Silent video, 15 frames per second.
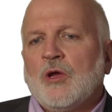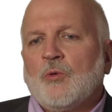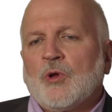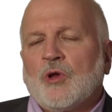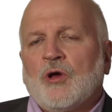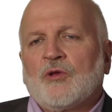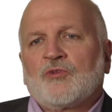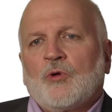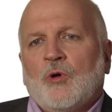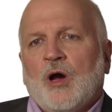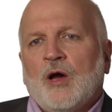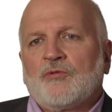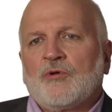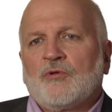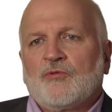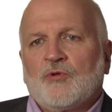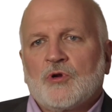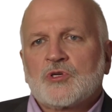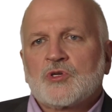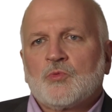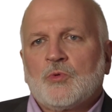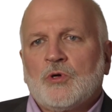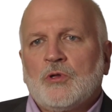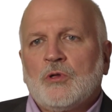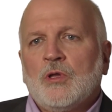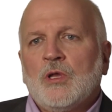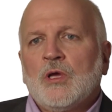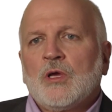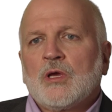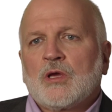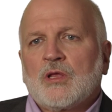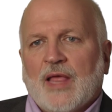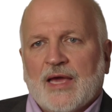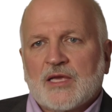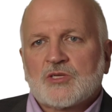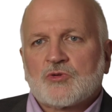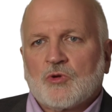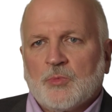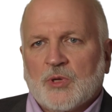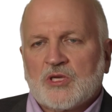we also offer virtual classroom